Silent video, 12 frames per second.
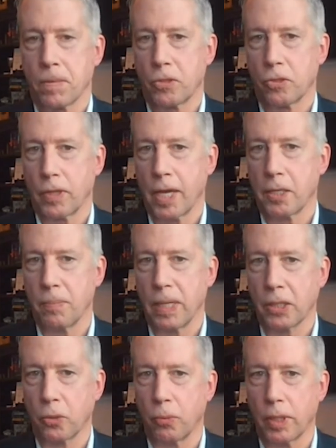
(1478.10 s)
So they had to
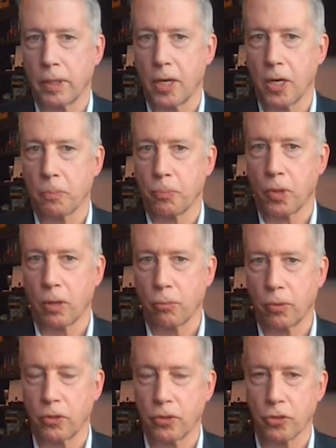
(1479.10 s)
make their way to the airport
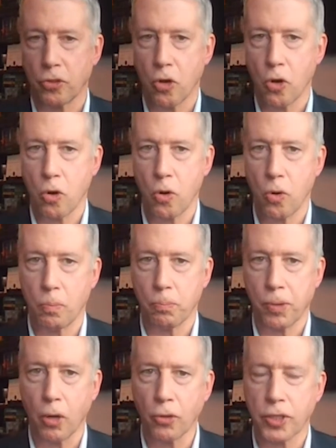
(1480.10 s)
where there's no
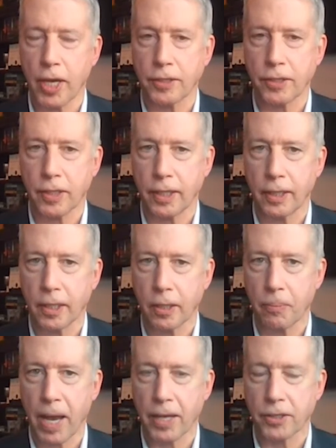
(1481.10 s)
processing
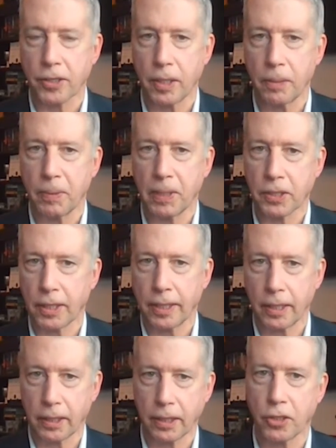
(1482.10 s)
capacity because
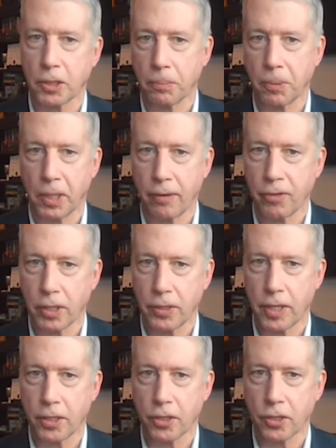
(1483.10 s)
unlike just about every other
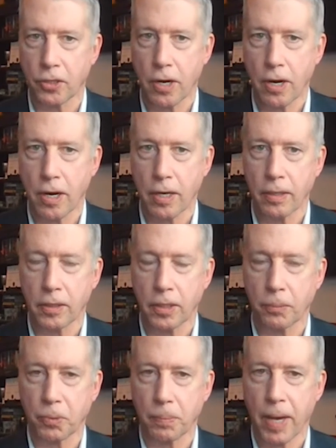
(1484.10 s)
nation, our
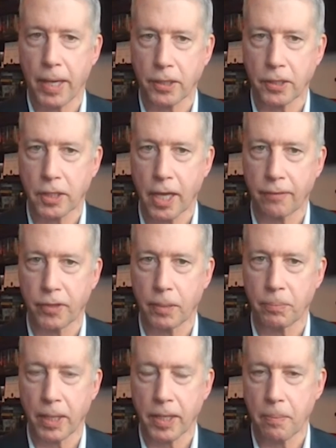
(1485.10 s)
diplomatic staff
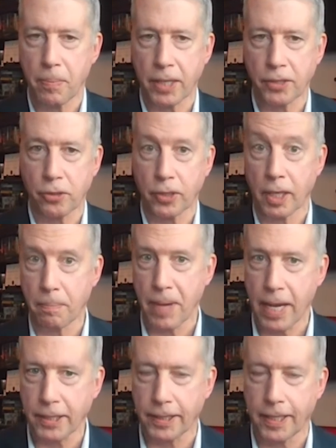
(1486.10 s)
led by the ambassador came
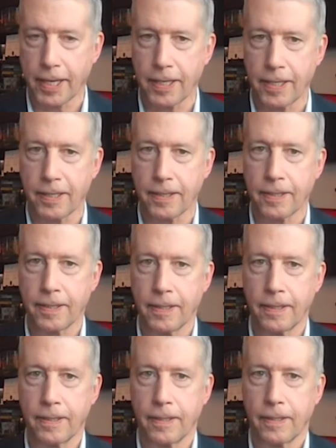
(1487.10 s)
back to Canada.
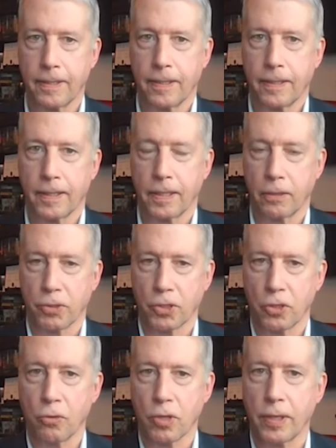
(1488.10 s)
There was
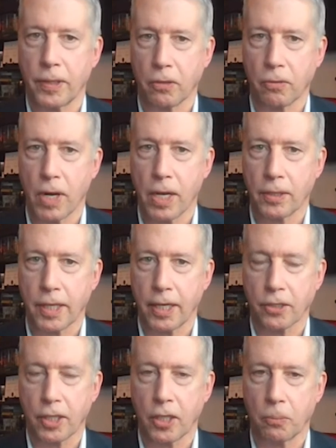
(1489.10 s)
no one on the ground to
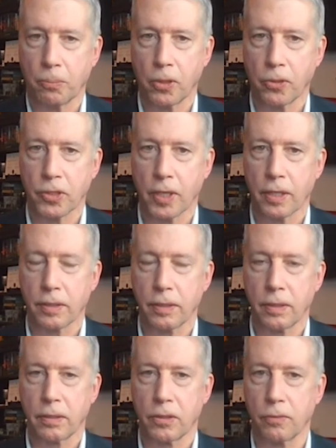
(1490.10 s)
actually help
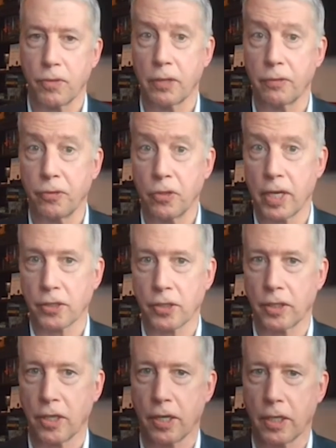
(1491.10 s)
process. So very few
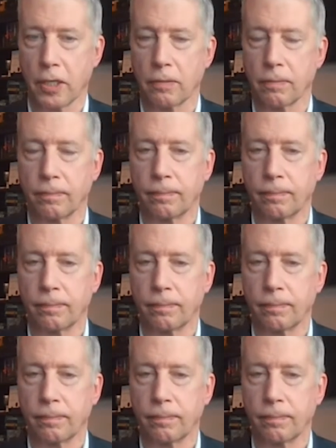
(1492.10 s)
actually got out.